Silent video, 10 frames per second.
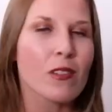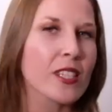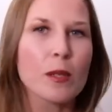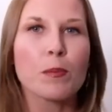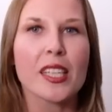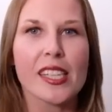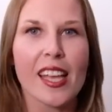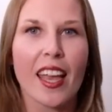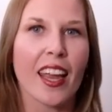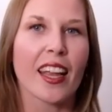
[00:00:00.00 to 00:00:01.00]
of simply
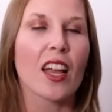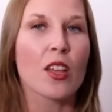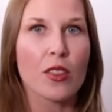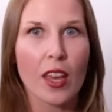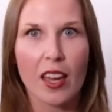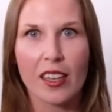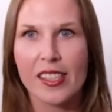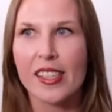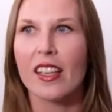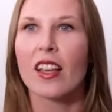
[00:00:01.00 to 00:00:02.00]
saying
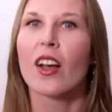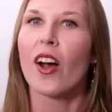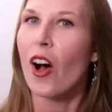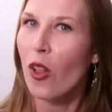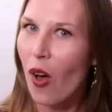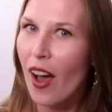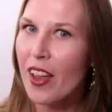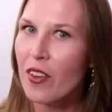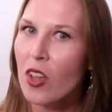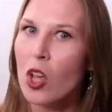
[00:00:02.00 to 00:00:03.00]
thanks a
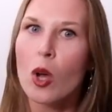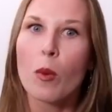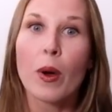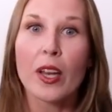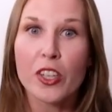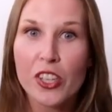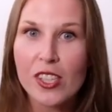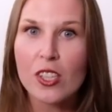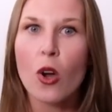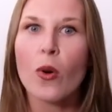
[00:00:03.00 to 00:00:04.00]
lot. But
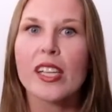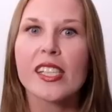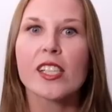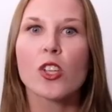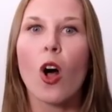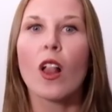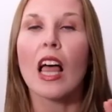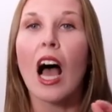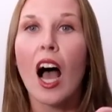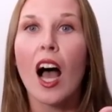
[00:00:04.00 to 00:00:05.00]
just notice it's
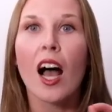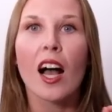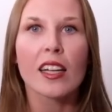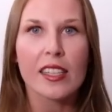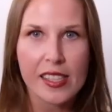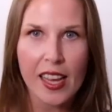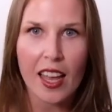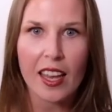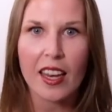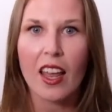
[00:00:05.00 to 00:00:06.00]
all a
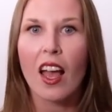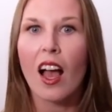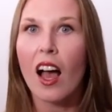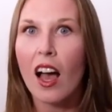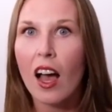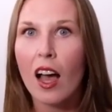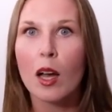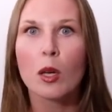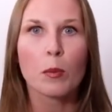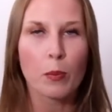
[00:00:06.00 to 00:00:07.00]
ton,
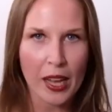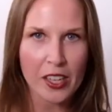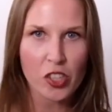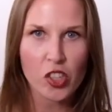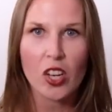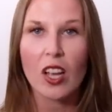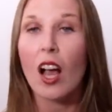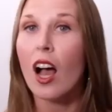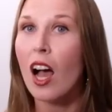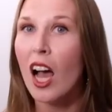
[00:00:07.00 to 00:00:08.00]
a bunch,
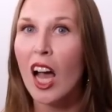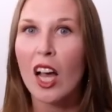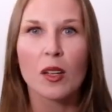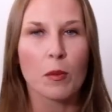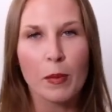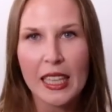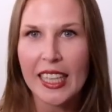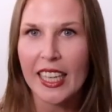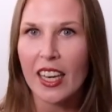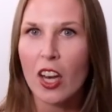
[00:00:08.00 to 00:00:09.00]
a
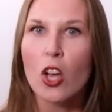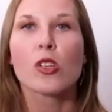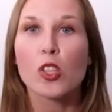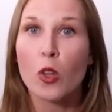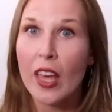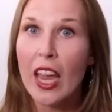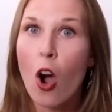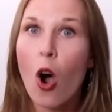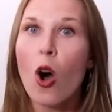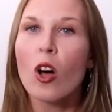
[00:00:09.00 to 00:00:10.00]
million. So they
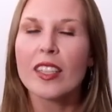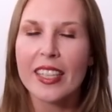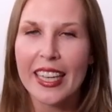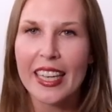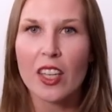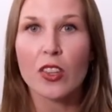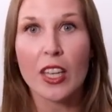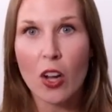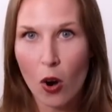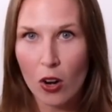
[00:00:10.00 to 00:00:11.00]
all mean
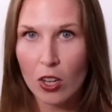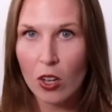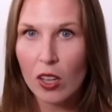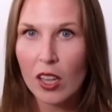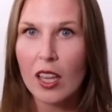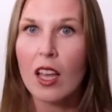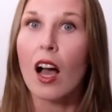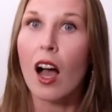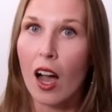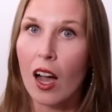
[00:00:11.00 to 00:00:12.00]
the article
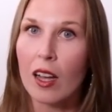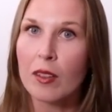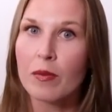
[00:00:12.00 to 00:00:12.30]
a.